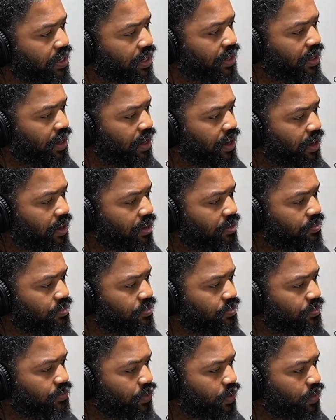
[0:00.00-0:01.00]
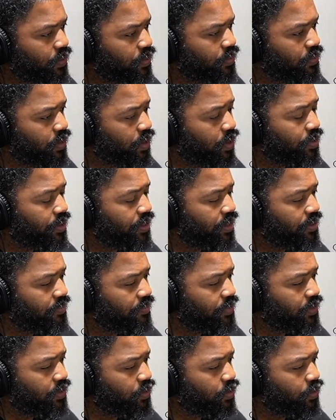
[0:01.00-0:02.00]
Um, so coding,
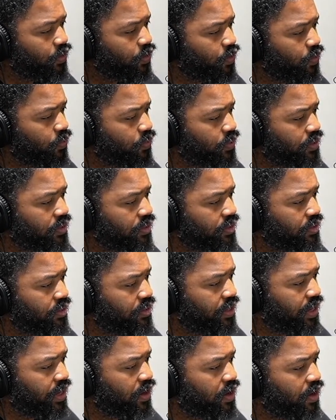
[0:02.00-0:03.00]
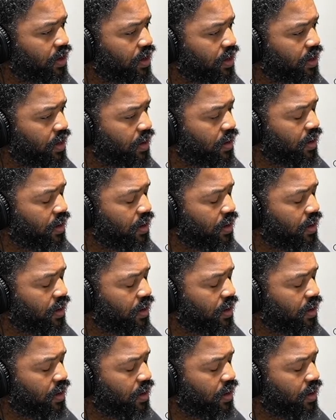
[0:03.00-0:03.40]
you know, knowing what they are,